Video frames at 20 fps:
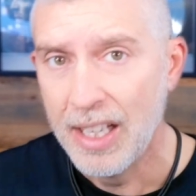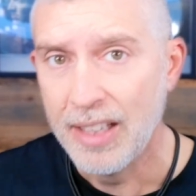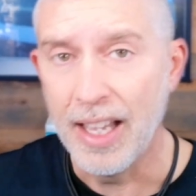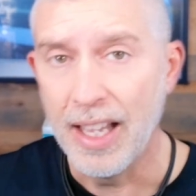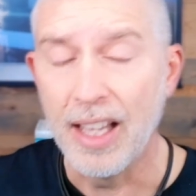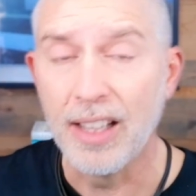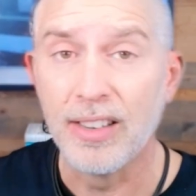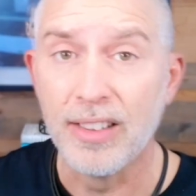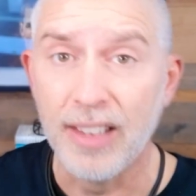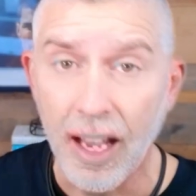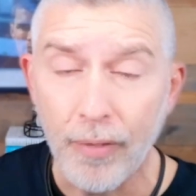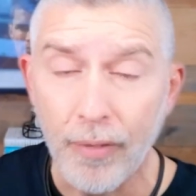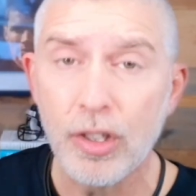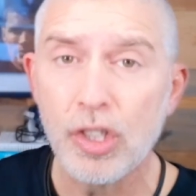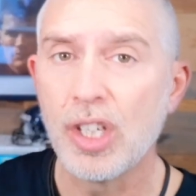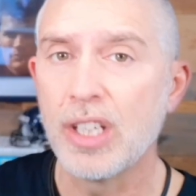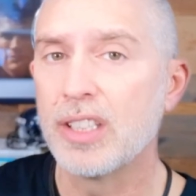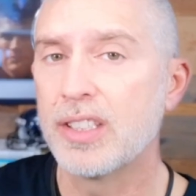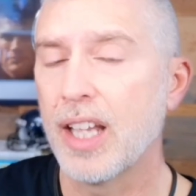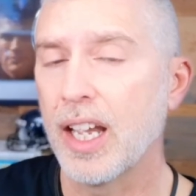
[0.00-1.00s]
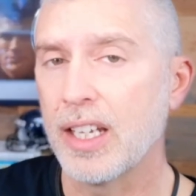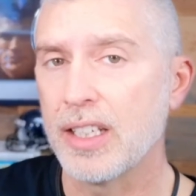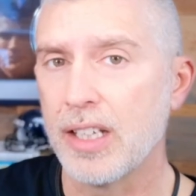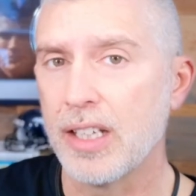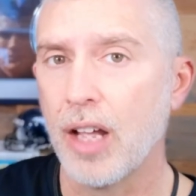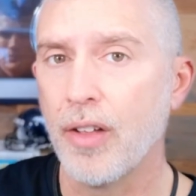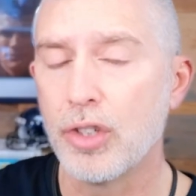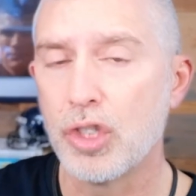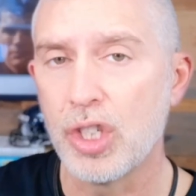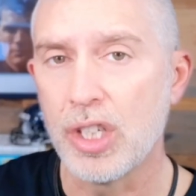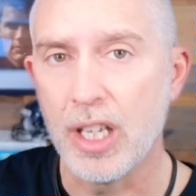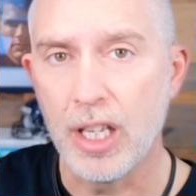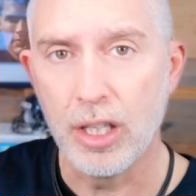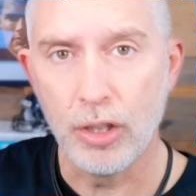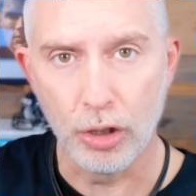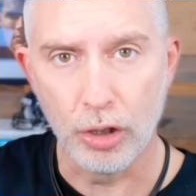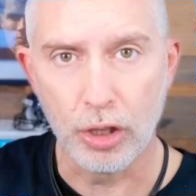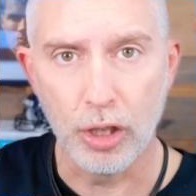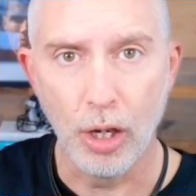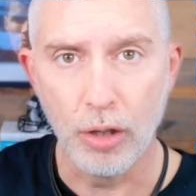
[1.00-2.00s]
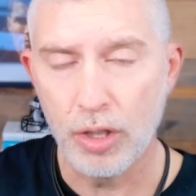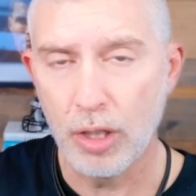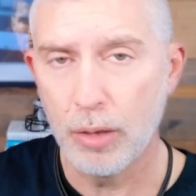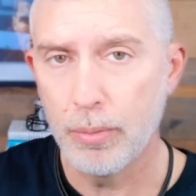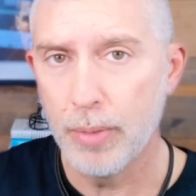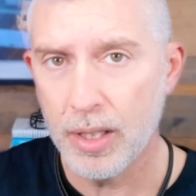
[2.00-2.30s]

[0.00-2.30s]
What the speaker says: that leveraging technology in your coaching